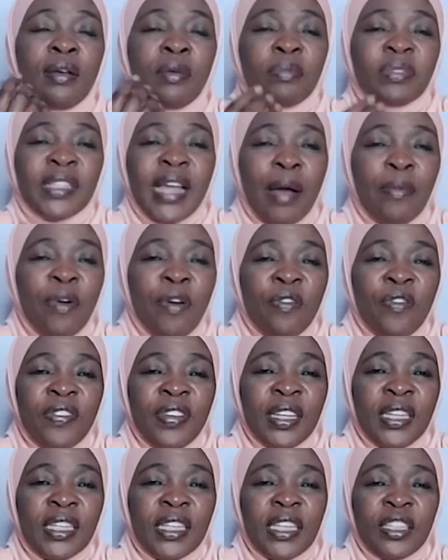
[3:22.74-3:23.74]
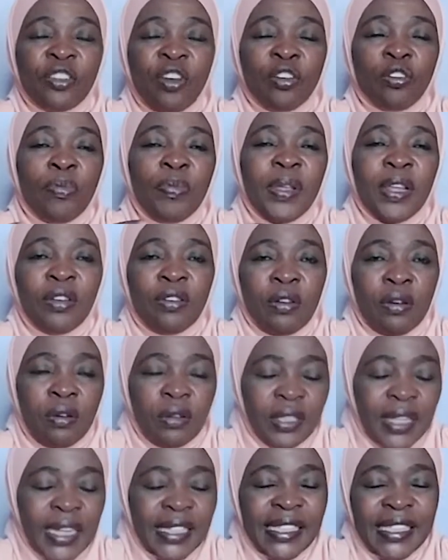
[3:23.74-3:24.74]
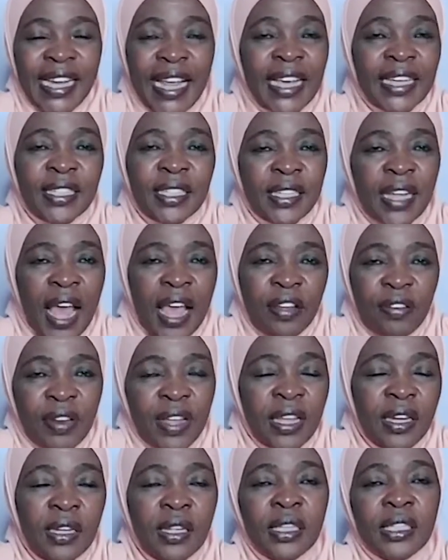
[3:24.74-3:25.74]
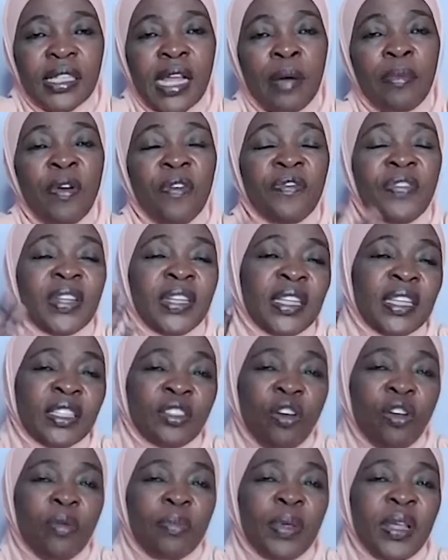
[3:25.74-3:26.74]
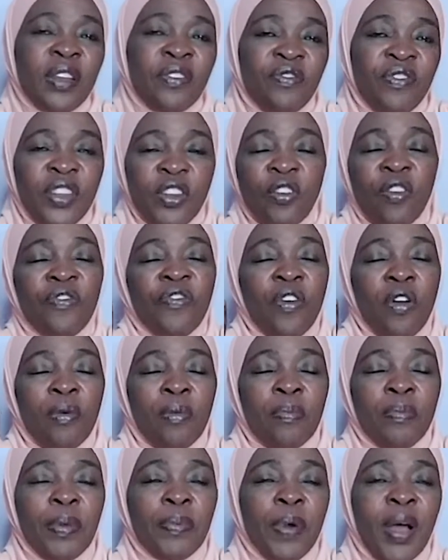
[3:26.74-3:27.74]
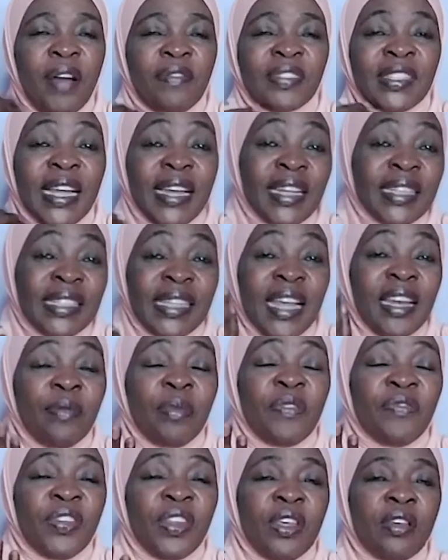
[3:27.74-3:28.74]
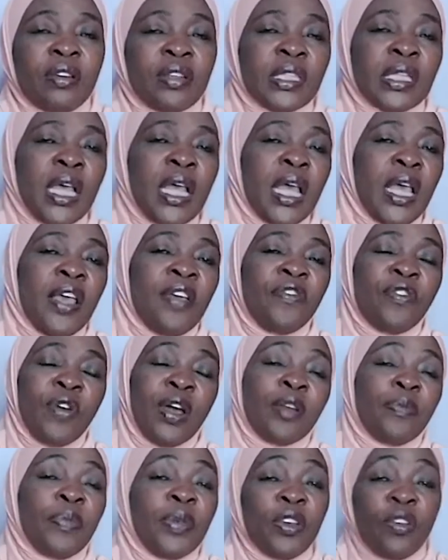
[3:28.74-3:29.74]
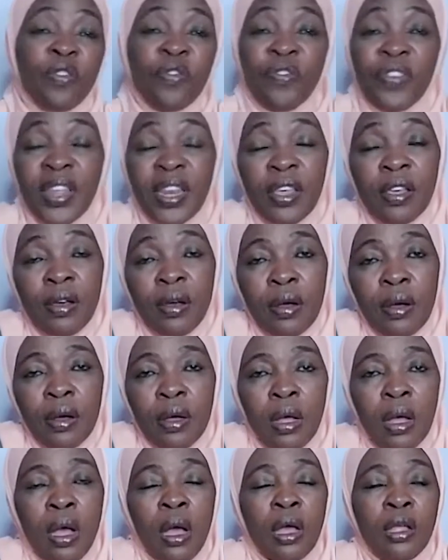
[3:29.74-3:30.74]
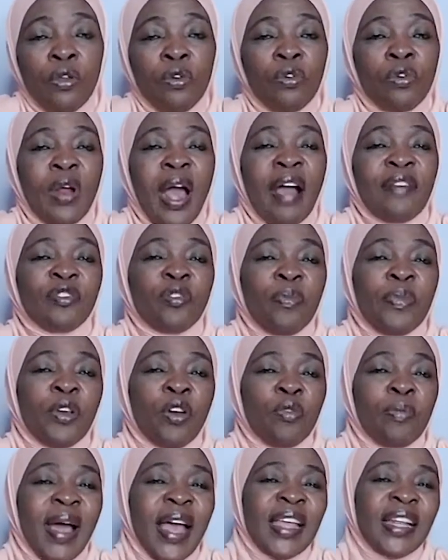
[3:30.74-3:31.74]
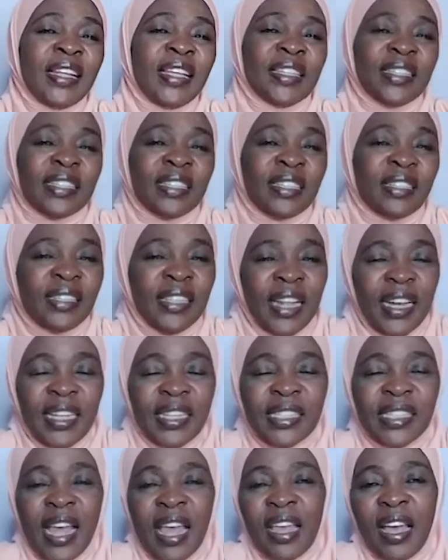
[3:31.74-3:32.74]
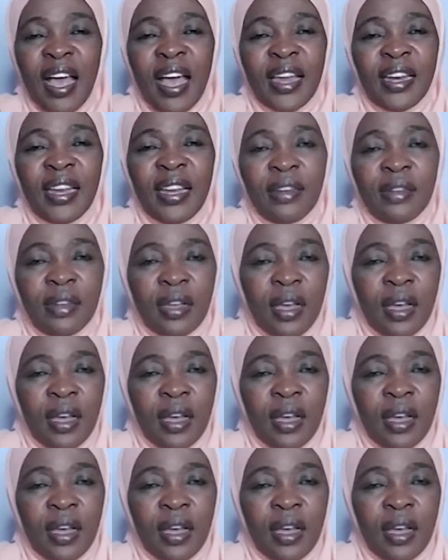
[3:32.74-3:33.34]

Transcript: Some of it is going to be just text I read. Some of it is going to be in video form. People have started sending me videos. If you want to be on video, you will have to be on my list. The list I added,